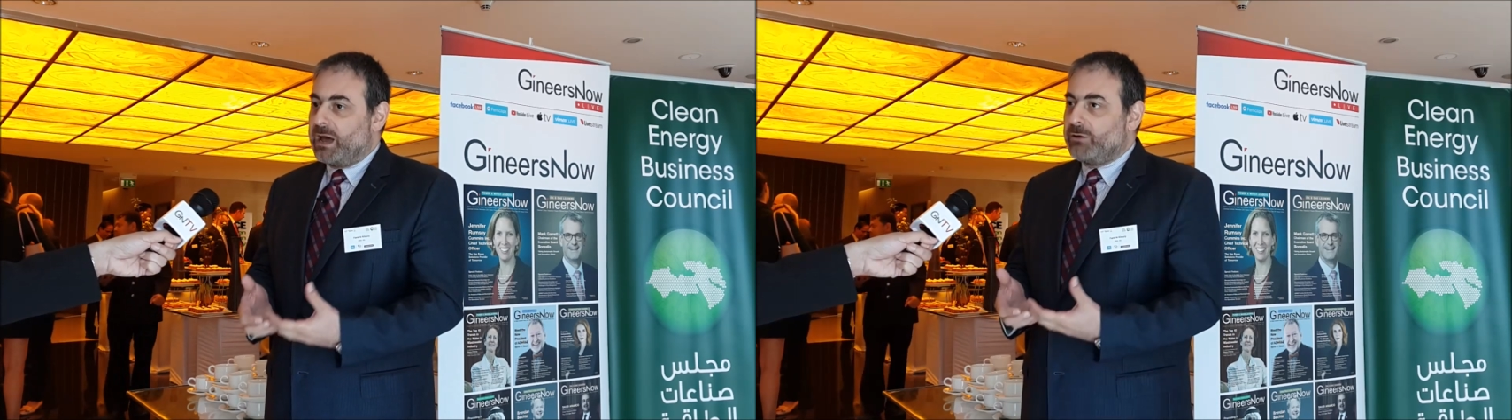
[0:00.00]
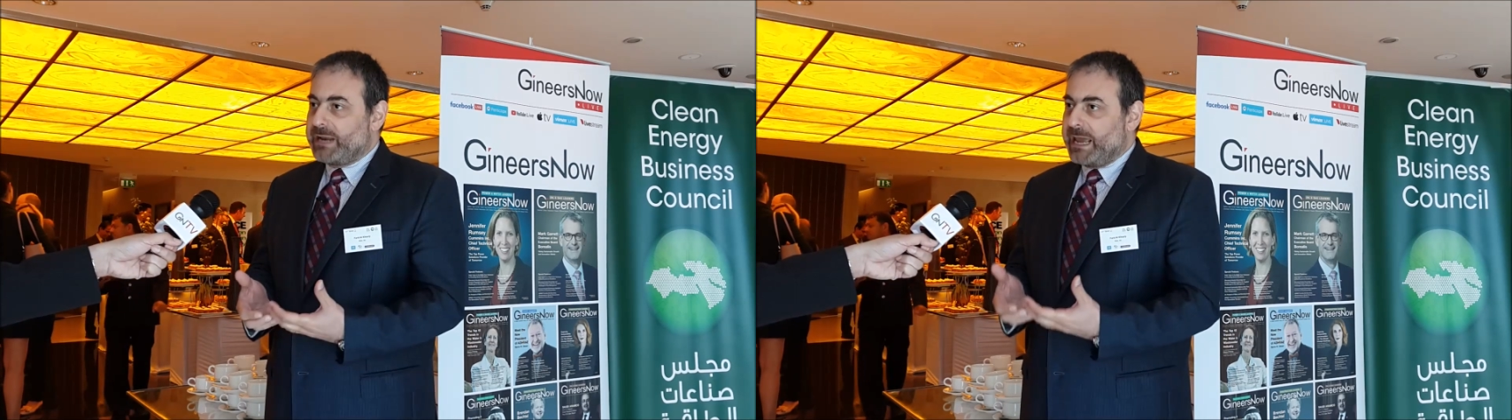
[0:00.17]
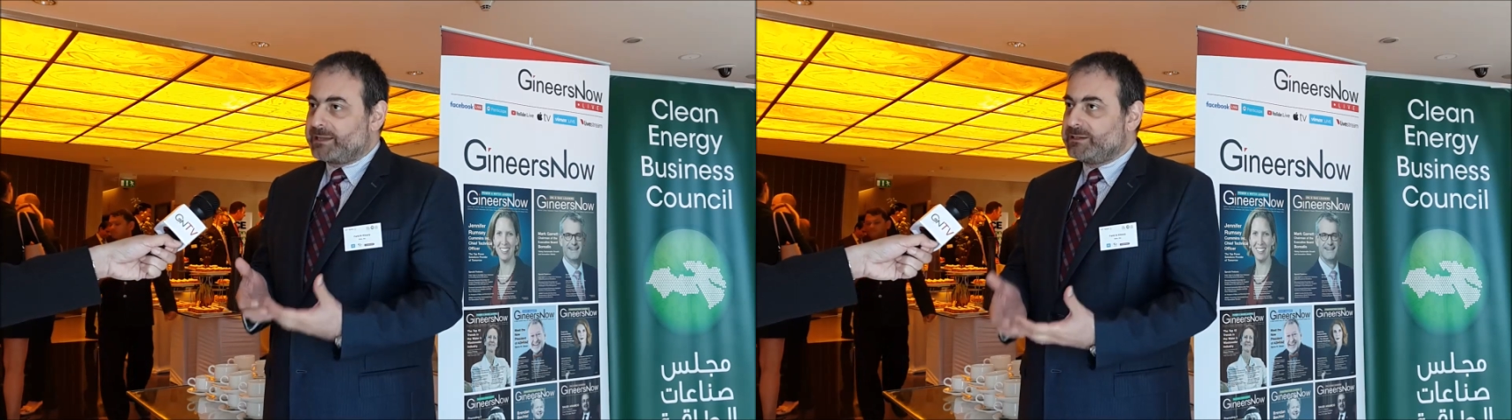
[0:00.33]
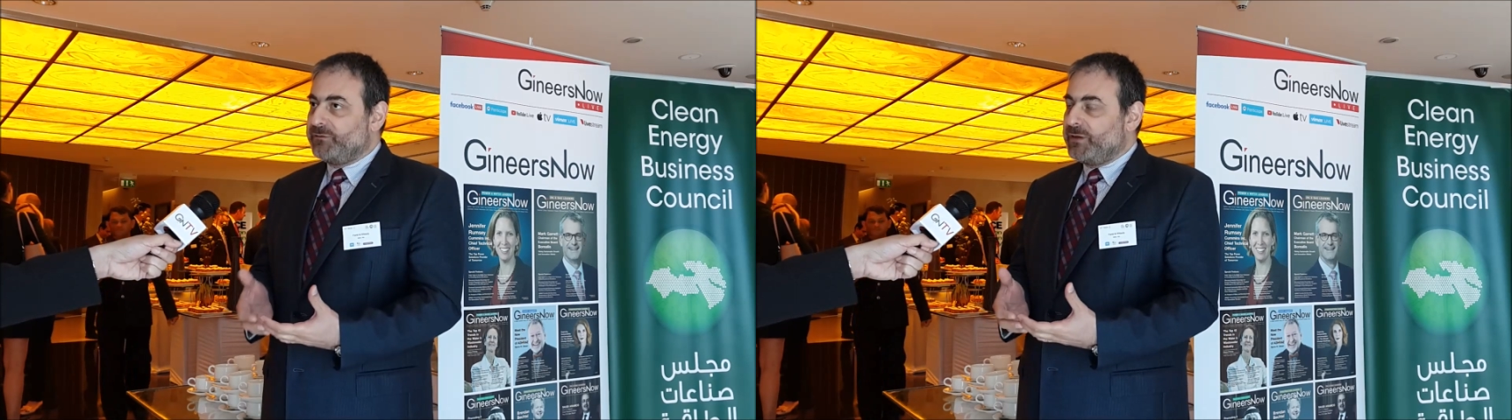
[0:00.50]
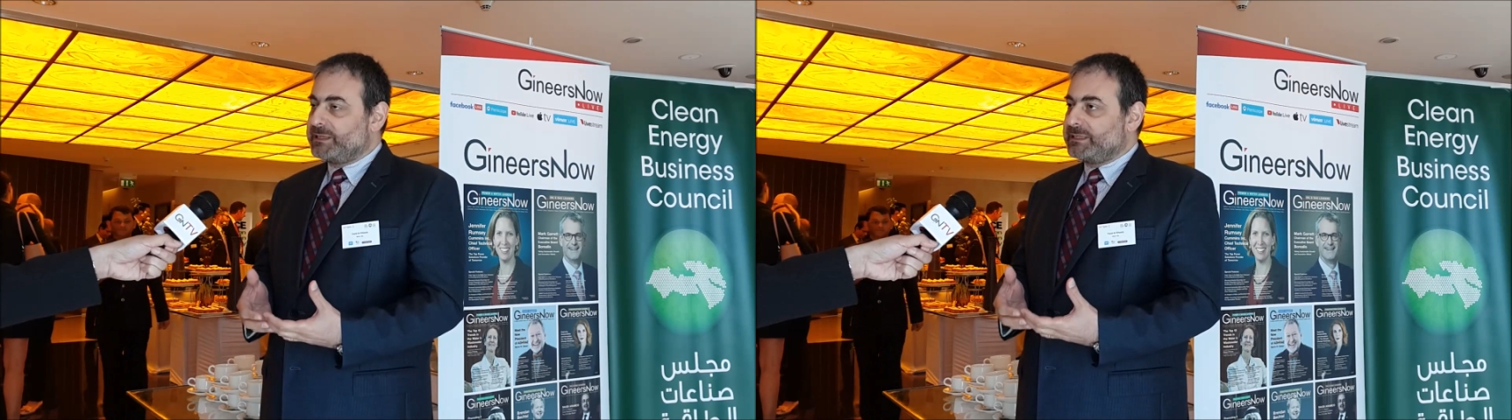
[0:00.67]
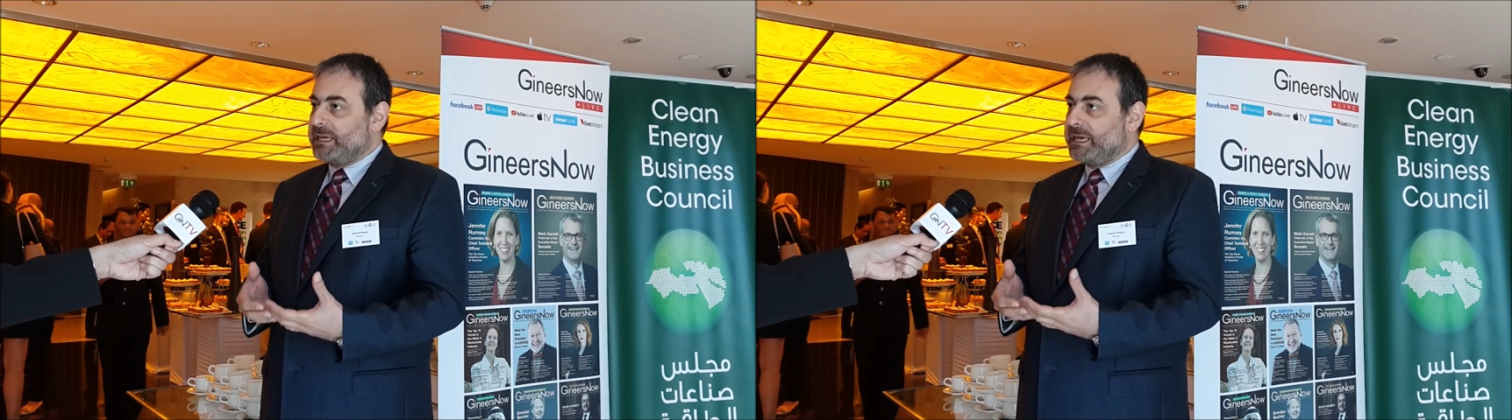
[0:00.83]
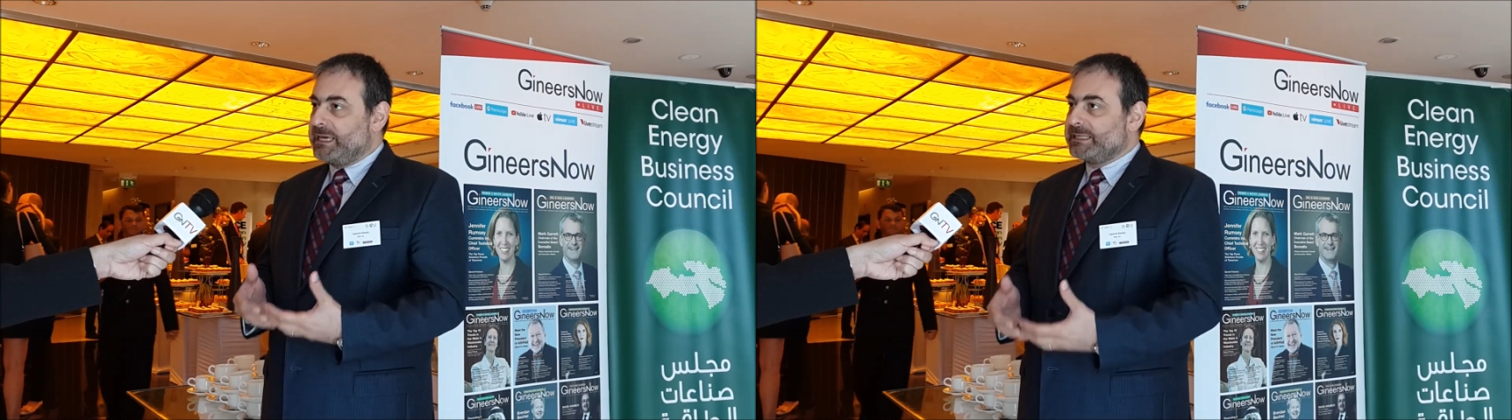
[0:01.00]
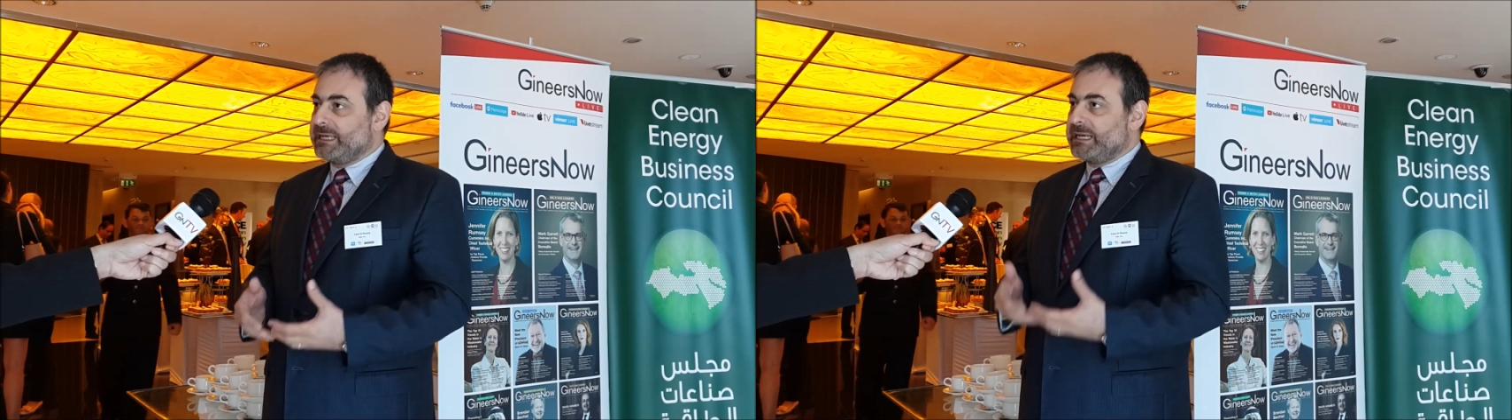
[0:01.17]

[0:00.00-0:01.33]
our activity is